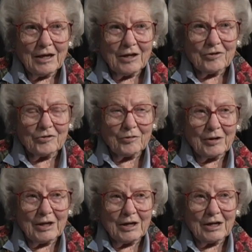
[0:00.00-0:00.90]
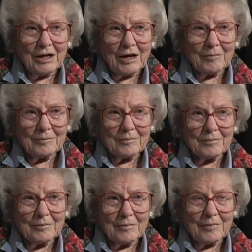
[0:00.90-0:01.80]
So we ended up,
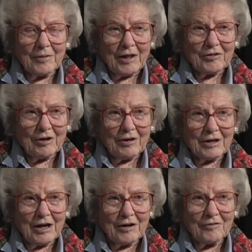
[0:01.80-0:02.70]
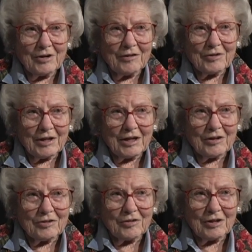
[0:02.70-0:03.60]
and that's how I got involved, I
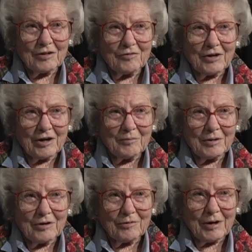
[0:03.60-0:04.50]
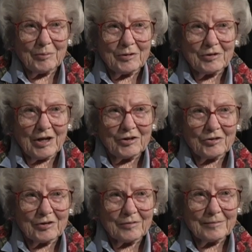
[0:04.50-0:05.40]
guess, in the environmental
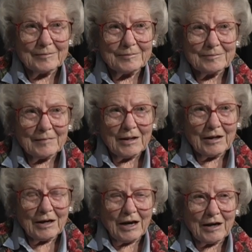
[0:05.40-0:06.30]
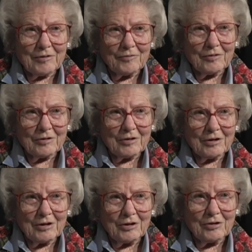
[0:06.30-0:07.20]
reputation.
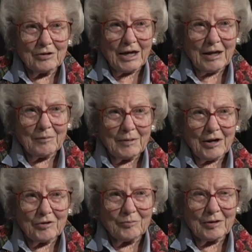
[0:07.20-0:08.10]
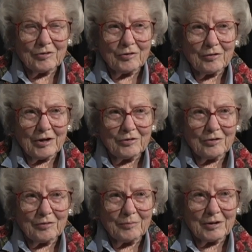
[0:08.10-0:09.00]
You can't imagine being so
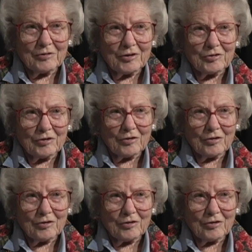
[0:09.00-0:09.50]
ignorant and being such an